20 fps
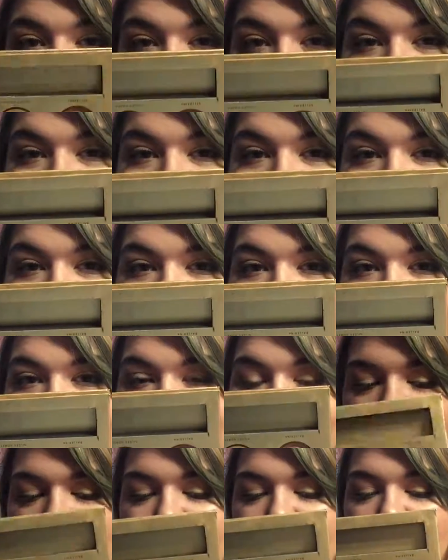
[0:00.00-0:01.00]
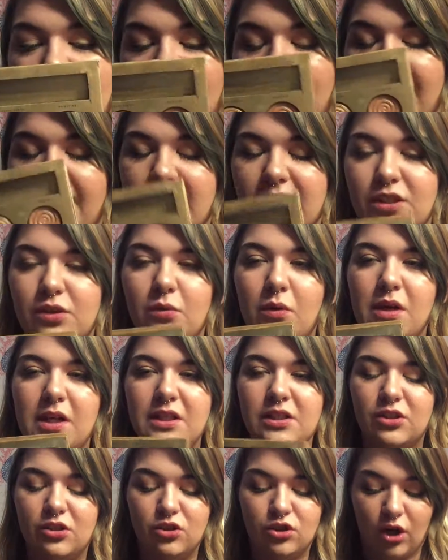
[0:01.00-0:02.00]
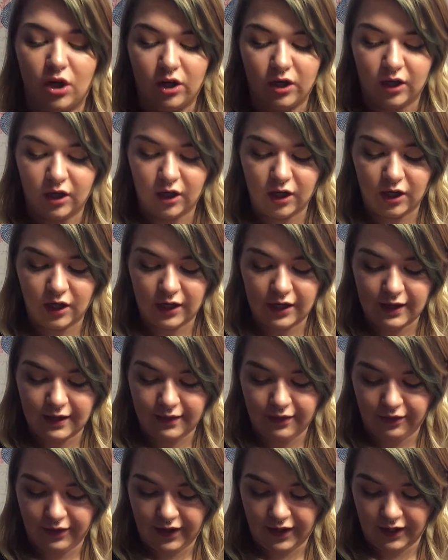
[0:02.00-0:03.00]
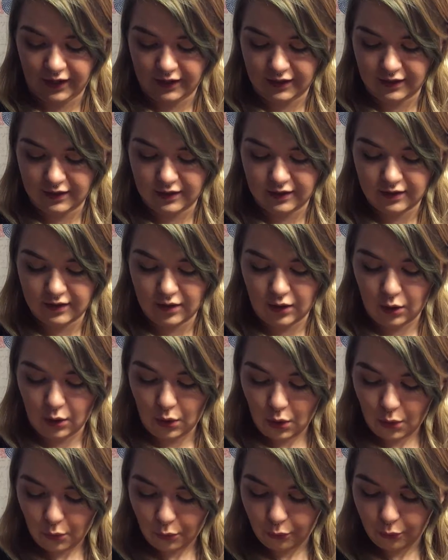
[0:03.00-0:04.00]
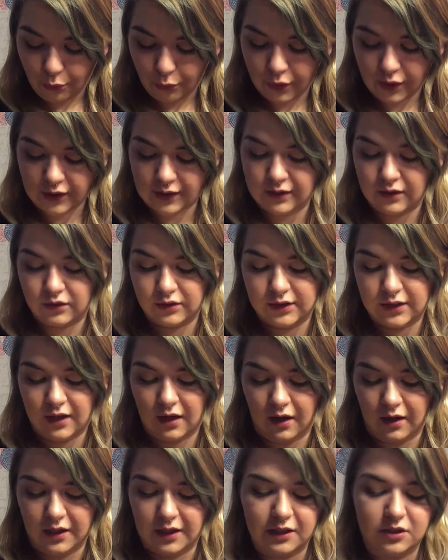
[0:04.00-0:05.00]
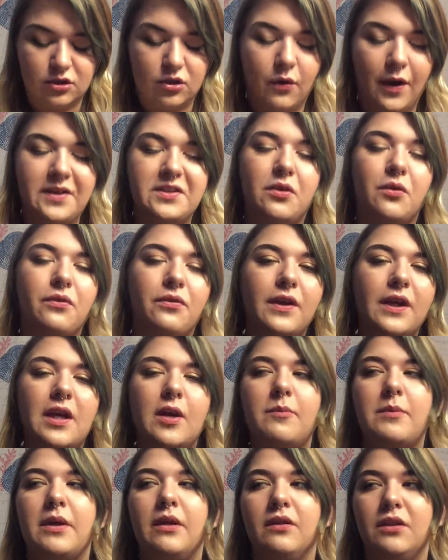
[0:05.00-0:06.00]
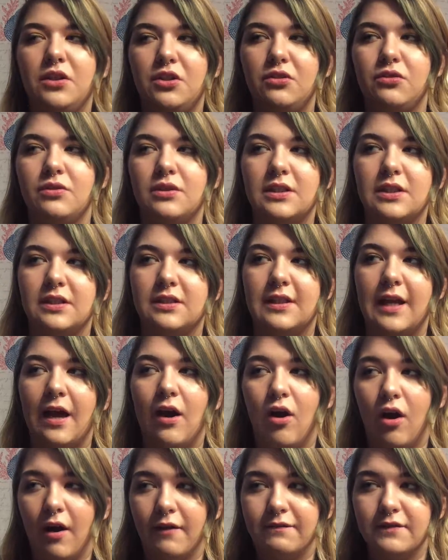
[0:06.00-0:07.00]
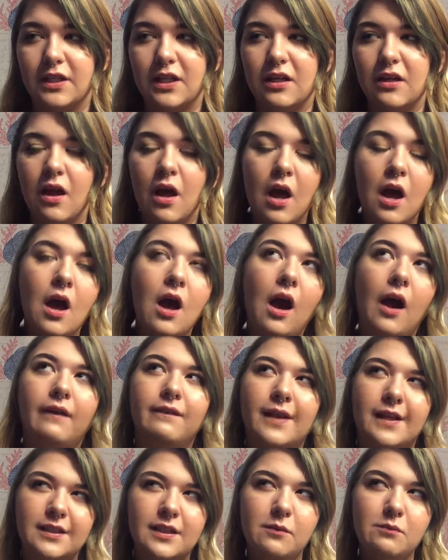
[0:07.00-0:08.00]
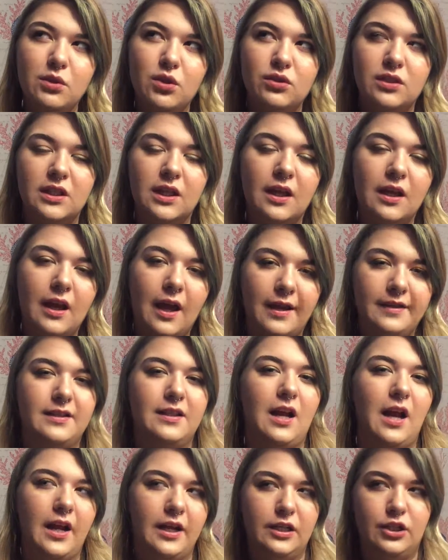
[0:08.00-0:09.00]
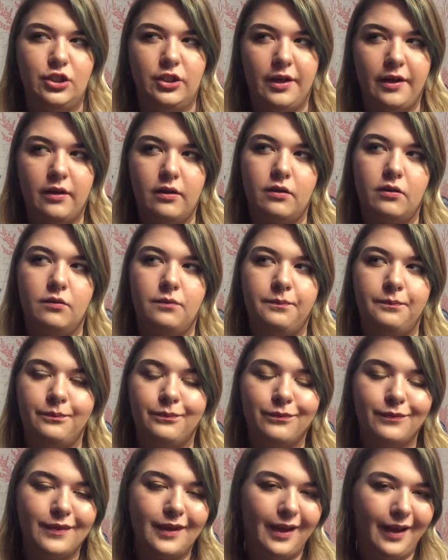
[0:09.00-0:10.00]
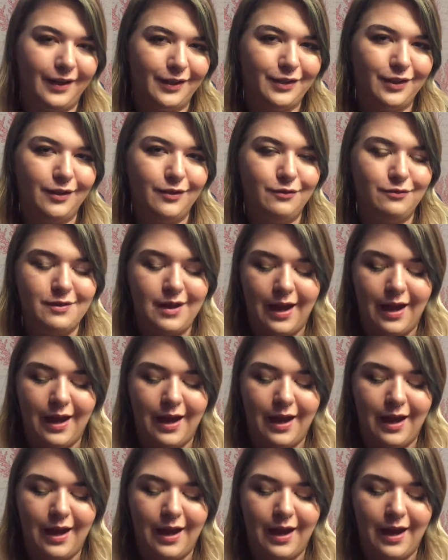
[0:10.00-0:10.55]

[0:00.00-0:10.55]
Ballerina, and this one is darker than Gilded Honey, so I don't think I'll be able to use this that often unless I'm using it as an eyeshadow. I could do